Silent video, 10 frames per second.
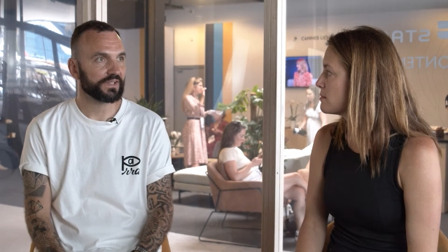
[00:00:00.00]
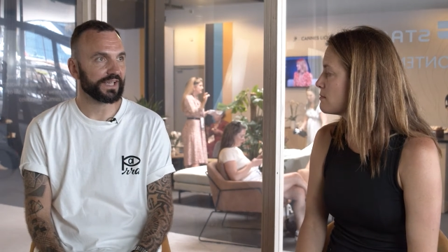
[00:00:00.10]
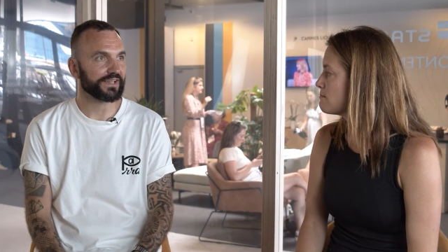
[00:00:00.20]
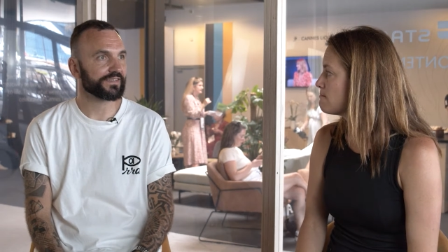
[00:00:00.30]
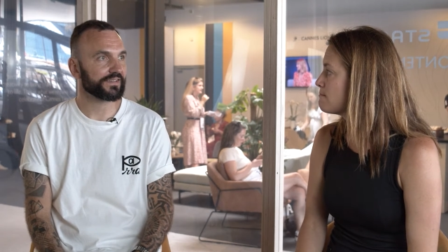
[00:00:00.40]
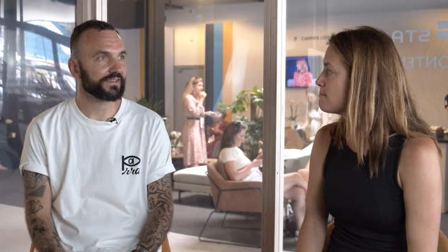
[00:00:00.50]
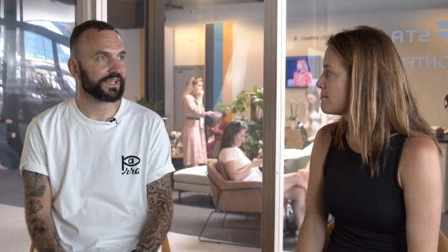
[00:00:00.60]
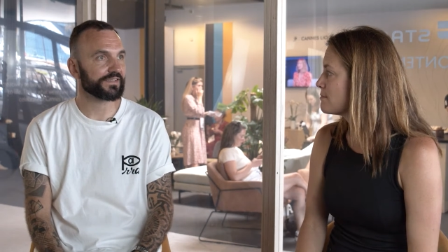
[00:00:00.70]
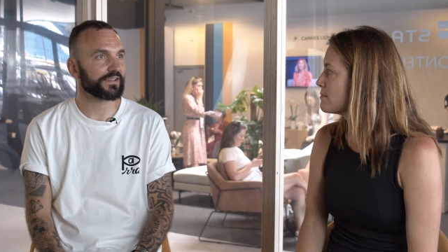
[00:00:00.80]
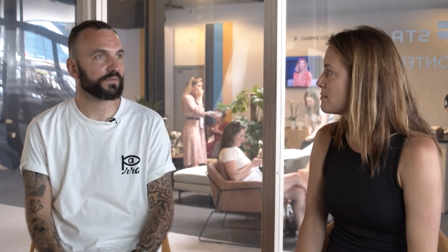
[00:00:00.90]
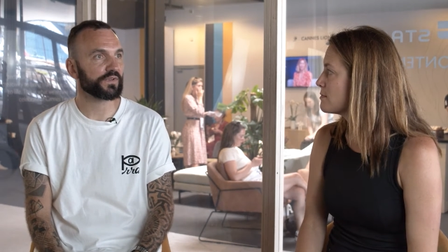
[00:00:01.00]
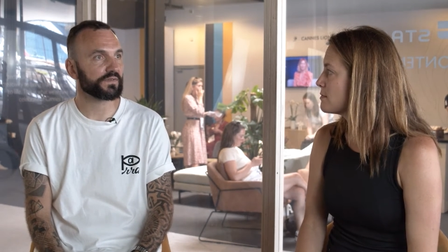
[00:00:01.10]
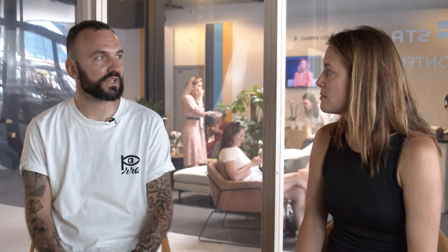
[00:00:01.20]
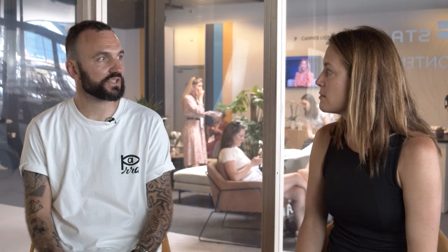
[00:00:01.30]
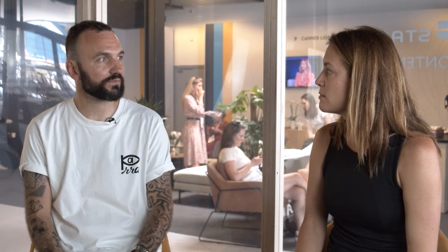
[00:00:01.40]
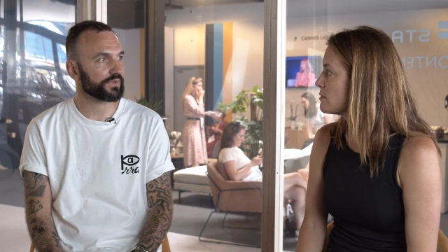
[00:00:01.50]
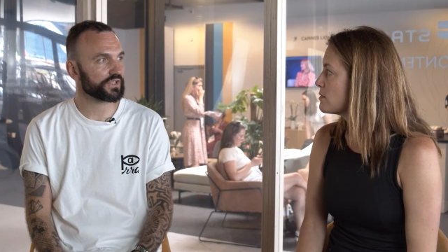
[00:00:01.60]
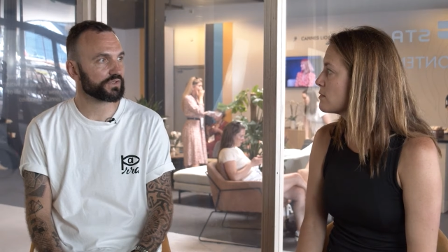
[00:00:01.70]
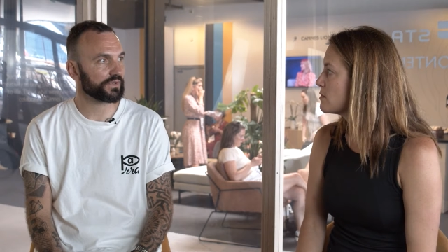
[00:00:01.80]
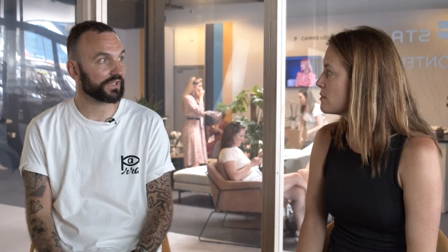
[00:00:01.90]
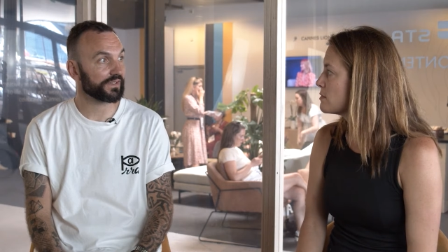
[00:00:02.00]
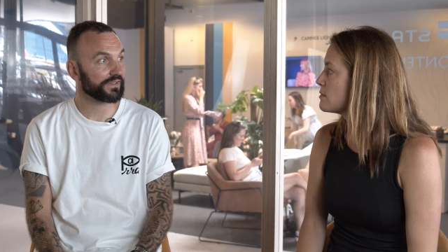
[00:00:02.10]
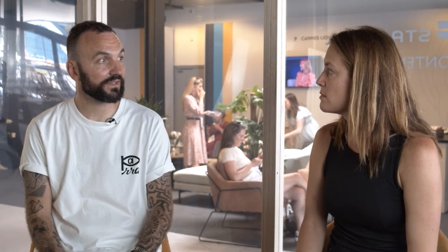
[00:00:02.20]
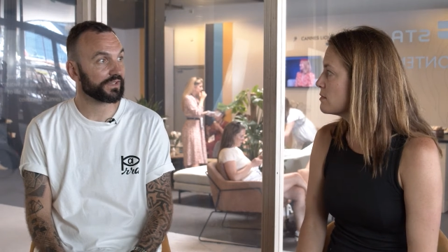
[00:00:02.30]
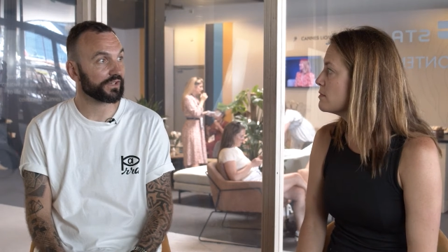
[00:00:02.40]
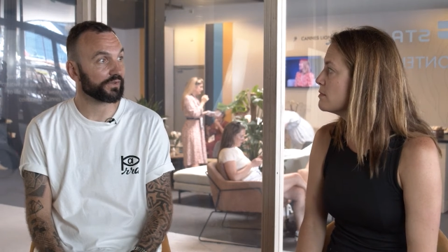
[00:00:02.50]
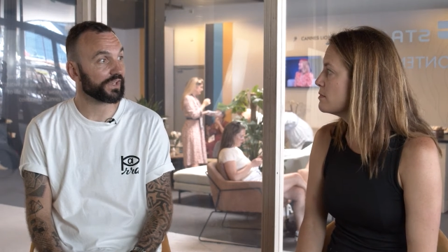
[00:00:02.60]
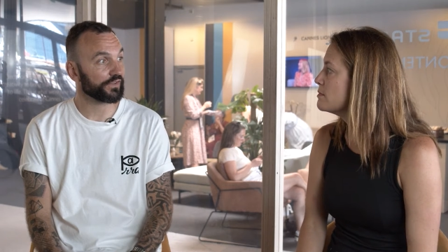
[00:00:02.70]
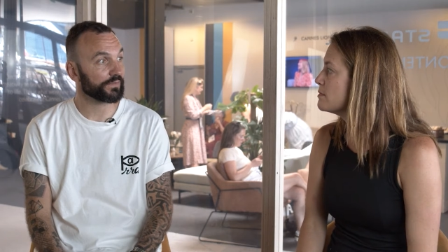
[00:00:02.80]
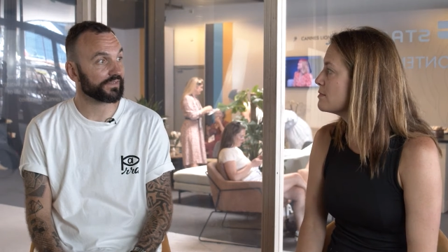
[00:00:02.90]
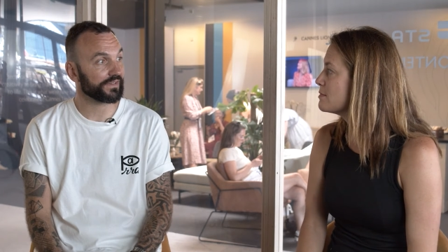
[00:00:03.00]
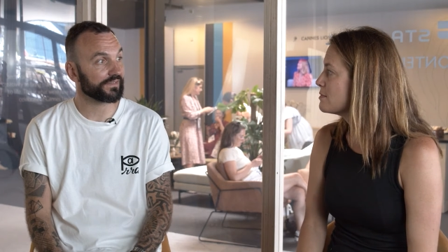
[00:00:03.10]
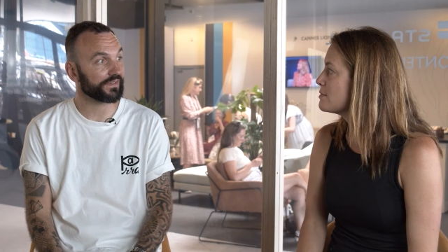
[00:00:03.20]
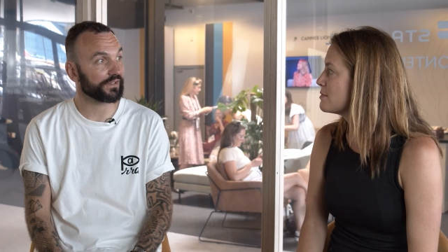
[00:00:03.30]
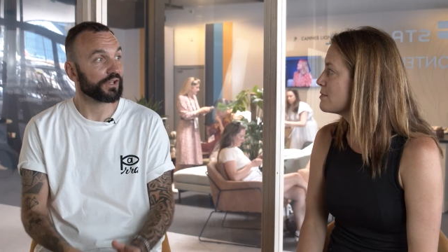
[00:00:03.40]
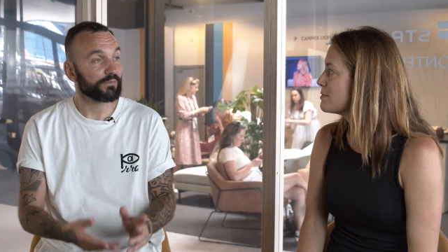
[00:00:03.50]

Speaker 1: that's the, that's the type of innovation which really you mm -hmm. know gets mm-hmm. me excited.